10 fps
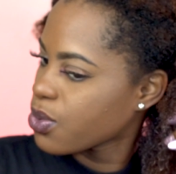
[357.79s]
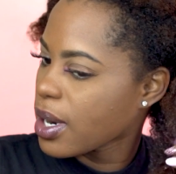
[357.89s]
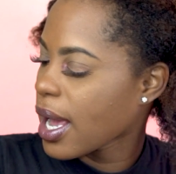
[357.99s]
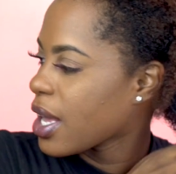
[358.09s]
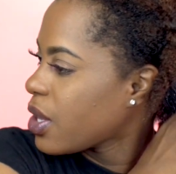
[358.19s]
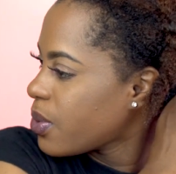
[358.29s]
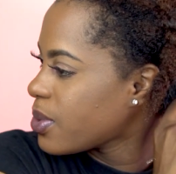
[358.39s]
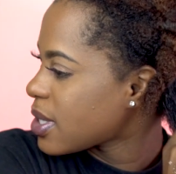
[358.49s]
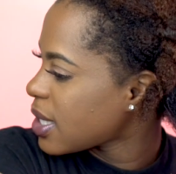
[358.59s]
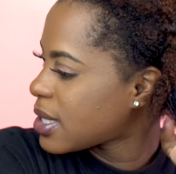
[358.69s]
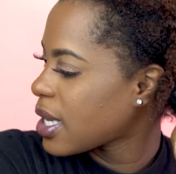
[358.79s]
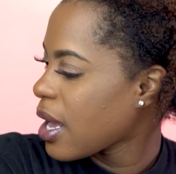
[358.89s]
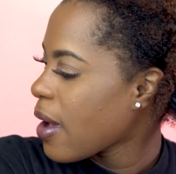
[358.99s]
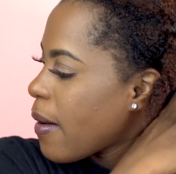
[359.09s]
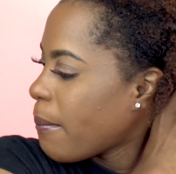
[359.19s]
when I use it,
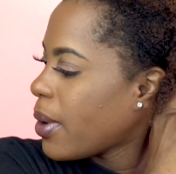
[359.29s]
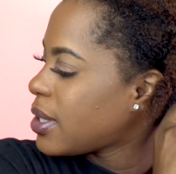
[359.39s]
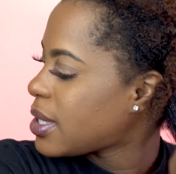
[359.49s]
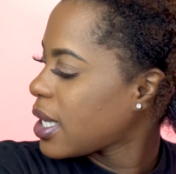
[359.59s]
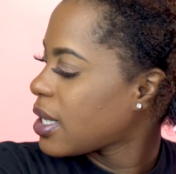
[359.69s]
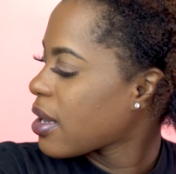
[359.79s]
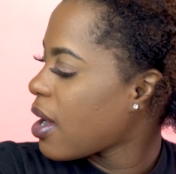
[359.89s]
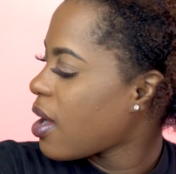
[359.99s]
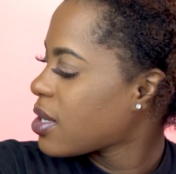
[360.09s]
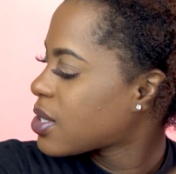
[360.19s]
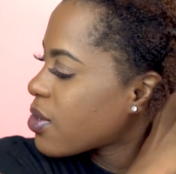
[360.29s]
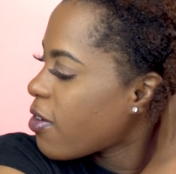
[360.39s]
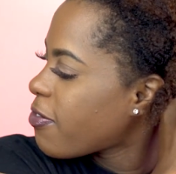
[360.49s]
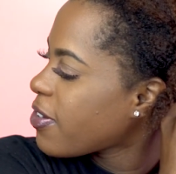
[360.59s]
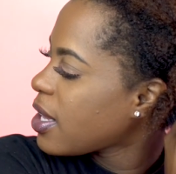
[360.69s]
but it also
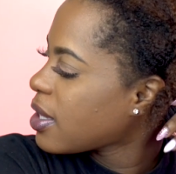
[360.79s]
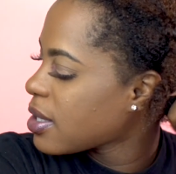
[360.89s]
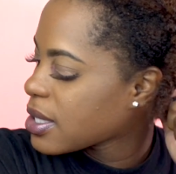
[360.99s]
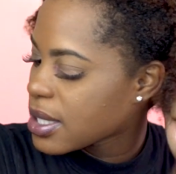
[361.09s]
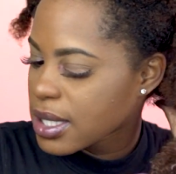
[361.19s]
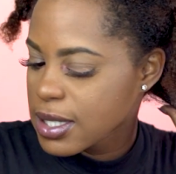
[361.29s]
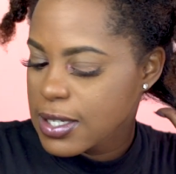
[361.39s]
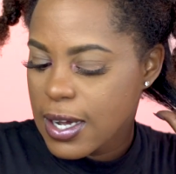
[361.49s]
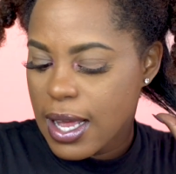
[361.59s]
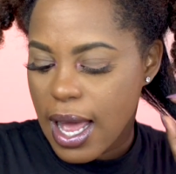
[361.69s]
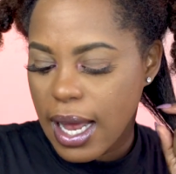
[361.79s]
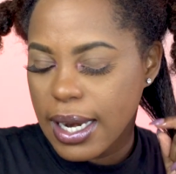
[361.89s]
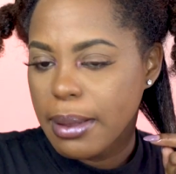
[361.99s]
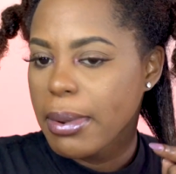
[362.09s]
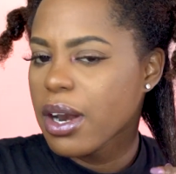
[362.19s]
feels a
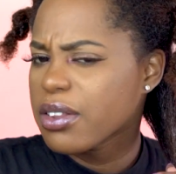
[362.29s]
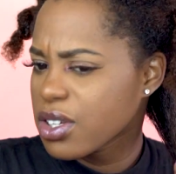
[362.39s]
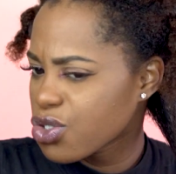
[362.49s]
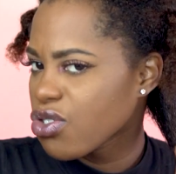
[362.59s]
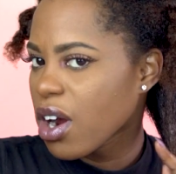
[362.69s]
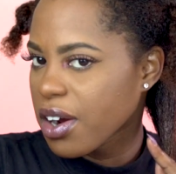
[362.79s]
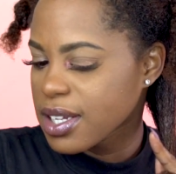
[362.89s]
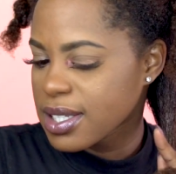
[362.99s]
little bit on the stronger